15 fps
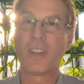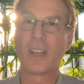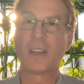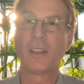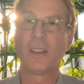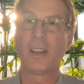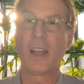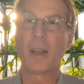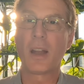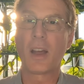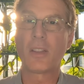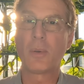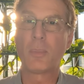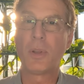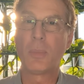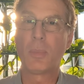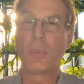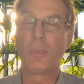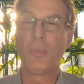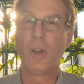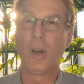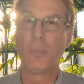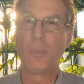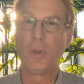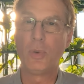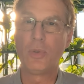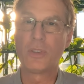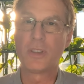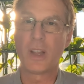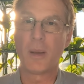They didn't let other people
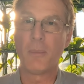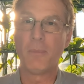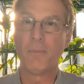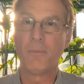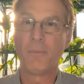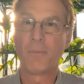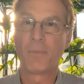abuse them